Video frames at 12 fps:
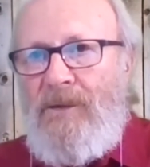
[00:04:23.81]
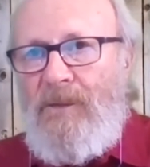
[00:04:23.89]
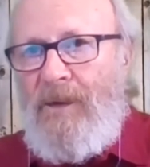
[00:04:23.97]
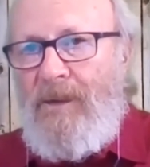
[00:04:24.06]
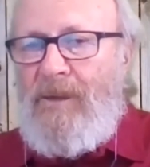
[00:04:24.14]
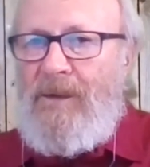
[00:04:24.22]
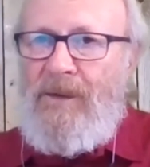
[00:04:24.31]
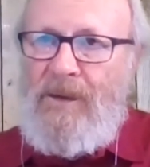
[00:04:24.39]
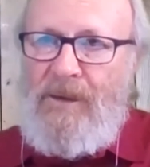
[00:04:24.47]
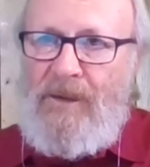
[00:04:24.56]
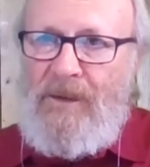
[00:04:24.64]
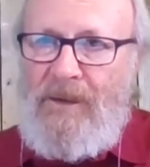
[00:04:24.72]
with
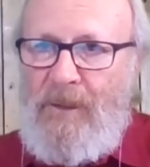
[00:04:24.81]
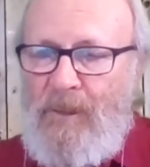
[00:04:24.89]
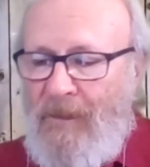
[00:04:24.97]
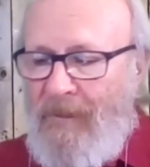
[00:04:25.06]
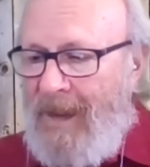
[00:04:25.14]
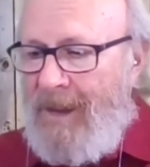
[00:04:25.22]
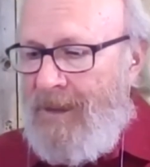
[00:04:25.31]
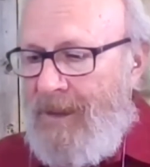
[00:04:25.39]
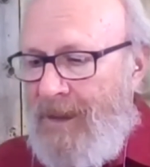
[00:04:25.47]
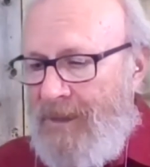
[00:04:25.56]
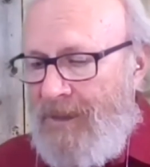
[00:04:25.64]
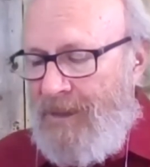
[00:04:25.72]
researchers to provide the
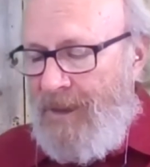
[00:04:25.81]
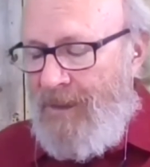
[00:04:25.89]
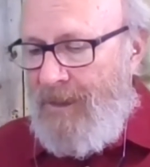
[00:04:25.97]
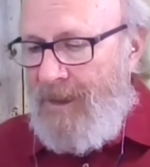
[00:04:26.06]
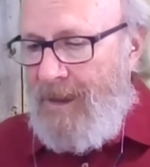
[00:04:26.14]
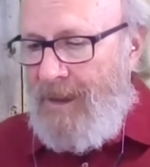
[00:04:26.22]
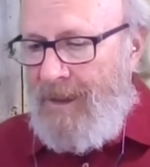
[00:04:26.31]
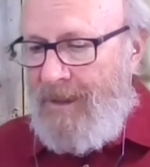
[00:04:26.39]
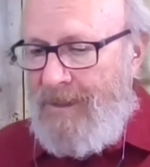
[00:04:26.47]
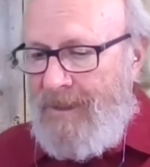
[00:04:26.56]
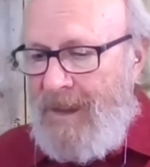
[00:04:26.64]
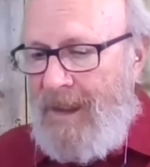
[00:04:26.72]
necessary
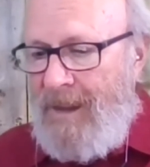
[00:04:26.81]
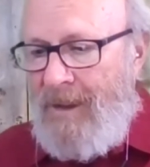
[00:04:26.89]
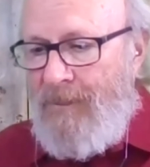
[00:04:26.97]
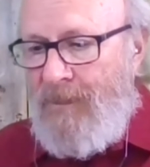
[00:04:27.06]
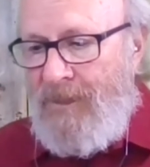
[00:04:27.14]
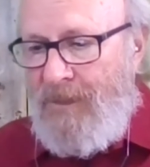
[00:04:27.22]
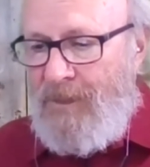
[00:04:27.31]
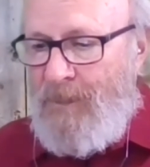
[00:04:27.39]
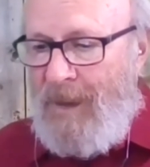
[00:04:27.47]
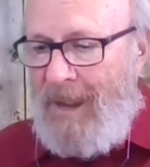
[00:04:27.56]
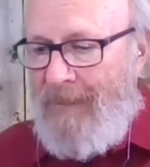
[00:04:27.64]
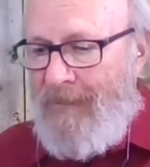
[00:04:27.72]
data and research
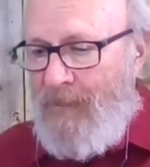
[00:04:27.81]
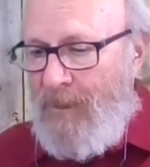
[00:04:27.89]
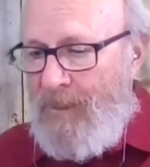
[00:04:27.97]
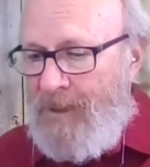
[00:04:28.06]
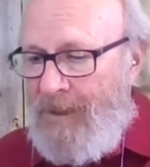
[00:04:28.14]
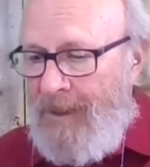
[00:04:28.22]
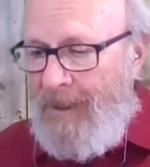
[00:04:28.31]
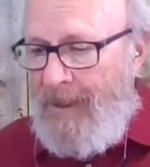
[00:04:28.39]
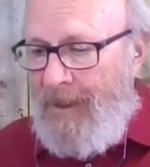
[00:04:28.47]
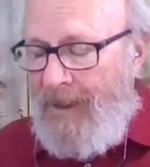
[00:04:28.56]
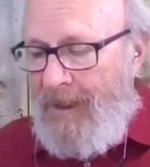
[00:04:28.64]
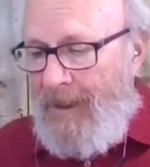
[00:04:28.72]
platforms.
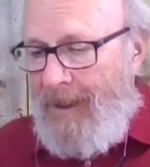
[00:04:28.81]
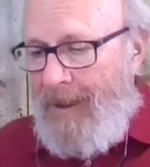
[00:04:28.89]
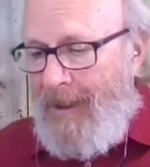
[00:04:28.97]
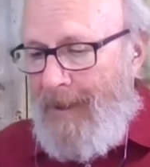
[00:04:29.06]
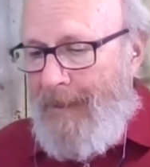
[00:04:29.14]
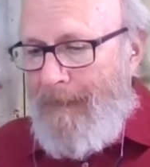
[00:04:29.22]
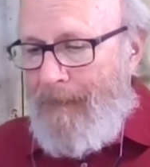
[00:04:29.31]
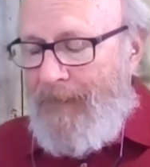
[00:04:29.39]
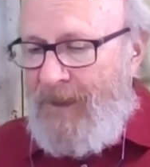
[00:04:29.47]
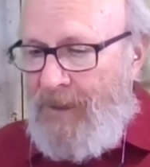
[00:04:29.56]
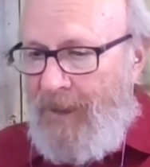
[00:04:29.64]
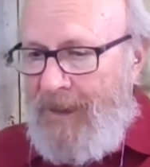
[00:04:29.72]

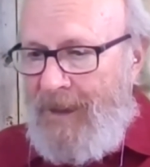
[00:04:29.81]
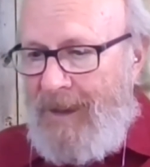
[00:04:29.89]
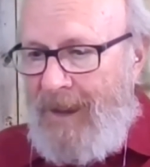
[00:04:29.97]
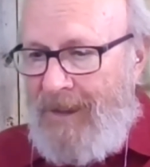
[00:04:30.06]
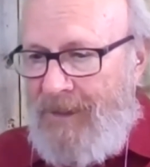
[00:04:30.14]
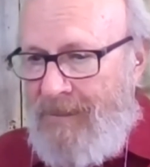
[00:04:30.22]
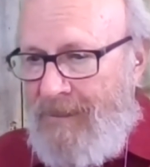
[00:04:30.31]
So I think that's